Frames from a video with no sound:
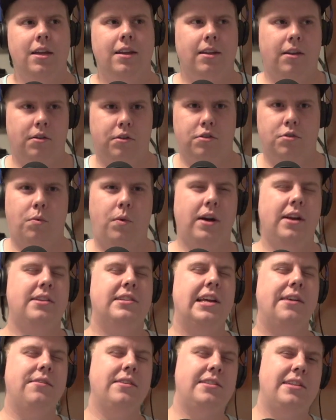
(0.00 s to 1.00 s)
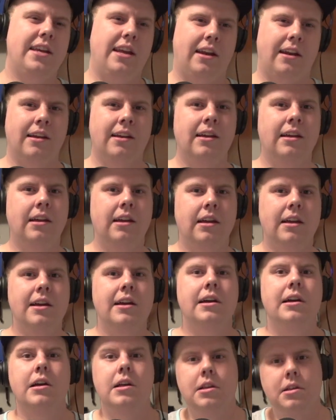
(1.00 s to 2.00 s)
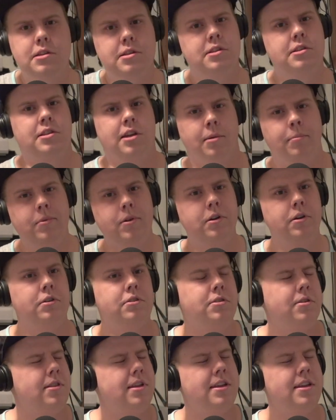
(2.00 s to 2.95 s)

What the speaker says: It was 2017. Similar to